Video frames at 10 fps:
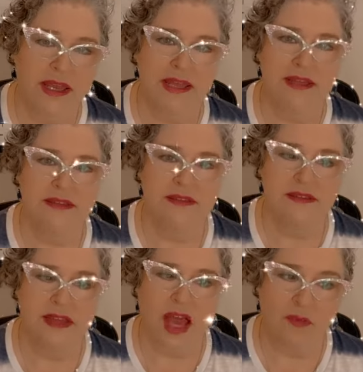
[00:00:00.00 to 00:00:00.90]
is
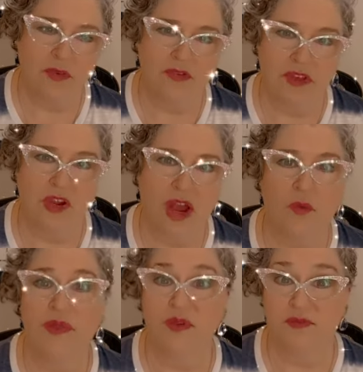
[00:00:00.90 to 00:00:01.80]
to help you figure out
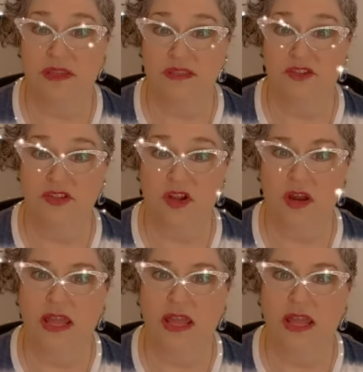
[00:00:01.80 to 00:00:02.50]
what those messages are.